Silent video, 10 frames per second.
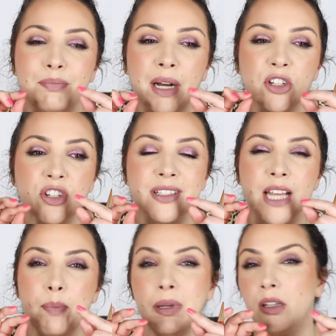bunches
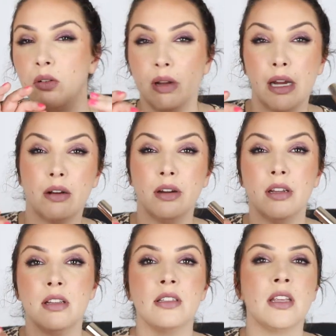up in little
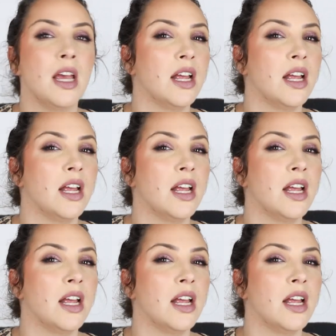areas.